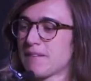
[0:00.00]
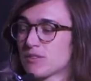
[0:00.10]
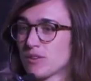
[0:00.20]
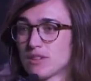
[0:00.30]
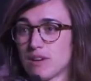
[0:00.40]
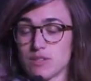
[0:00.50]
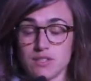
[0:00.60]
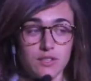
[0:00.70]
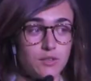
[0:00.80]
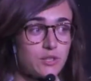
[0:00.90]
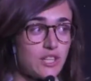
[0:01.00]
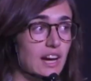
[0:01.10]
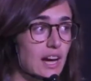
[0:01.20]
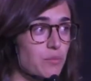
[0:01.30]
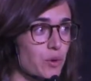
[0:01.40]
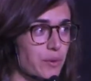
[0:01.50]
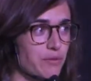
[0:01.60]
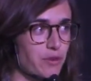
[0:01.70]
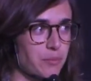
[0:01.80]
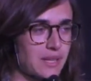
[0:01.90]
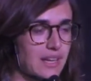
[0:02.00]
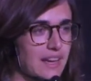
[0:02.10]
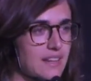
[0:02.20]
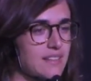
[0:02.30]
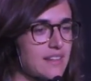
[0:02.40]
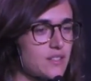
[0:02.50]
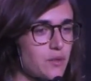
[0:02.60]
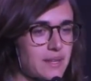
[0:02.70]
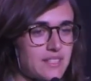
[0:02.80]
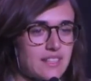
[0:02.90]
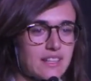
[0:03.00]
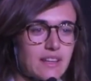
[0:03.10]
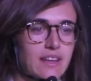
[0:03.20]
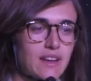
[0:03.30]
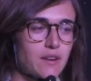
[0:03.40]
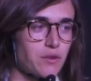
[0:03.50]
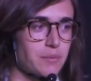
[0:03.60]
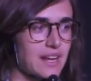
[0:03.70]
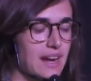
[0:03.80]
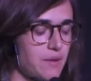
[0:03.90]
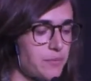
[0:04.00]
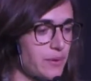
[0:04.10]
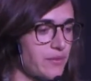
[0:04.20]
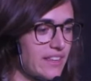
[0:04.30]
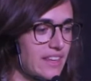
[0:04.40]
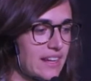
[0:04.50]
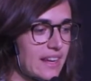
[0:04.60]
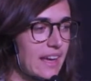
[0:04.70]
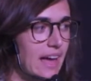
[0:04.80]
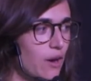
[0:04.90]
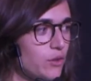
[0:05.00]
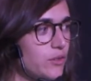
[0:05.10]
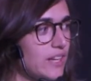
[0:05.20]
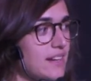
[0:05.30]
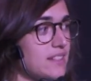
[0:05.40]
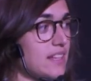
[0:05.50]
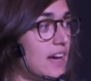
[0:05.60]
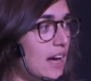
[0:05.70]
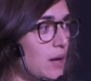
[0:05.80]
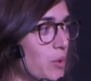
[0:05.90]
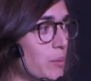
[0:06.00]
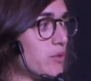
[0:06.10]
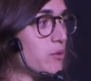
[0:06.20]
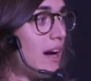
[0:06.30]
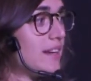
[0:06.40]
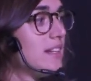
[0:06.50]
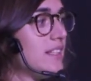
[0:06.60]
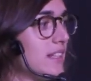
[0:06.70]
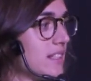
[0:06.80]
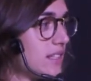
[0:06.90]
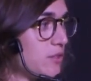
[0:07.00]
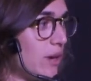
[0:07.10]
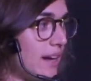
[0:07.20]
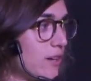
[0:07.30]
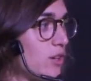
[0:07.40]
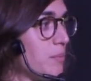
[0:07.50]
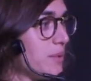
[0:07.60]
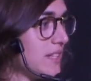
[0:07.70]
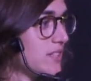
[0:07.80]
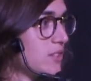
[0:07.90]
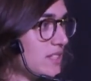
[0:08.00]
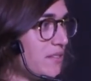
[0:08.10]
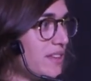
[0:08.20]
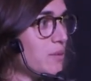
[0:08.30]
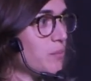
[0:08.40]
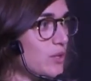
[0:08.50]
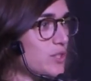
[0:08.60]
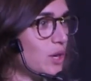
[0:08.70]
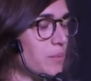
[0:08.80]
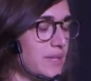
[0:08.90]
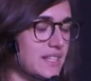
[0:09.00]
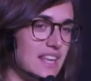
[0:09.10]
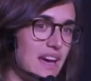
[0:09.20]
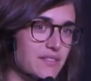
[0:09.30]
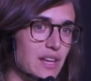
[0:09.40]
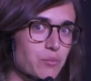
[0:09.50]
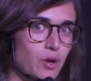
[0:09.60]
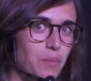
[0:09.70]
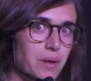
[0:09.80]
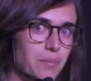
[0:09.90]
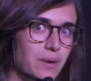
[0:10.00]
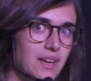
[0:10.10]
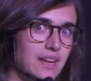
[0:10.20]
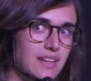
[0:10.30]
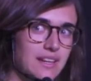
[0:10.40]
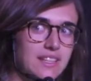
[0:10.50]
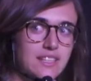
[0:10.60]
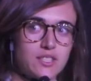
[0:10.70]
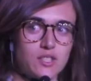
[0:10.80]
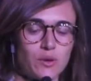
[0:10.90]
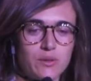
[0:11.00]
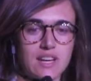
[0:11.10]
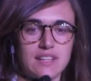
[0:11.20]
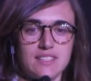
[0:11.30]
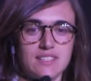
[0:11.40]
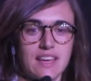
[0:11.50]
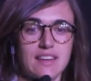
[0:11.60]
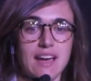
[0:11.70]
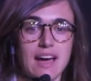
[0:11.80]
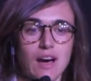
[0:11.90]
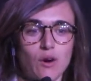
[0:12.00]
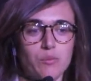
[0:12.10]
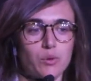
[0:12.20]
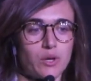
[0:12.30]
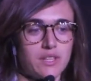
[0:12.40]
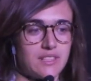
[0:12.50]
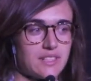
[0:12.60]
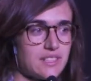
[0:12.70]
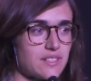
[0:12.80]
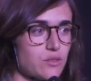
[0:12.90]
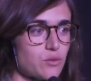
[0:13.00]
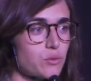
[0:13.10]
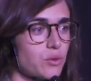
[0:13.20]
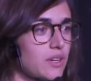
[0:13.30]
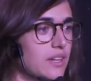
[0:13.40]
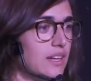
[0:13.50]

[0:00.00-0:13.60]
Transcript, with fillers: So that was a huge aha moment for me. And so basically from there I've been thinking, like, how do you get this aha moment to other leaders and to other companies? Because I think most companies have that problem, that leaders don't understand how important it is to do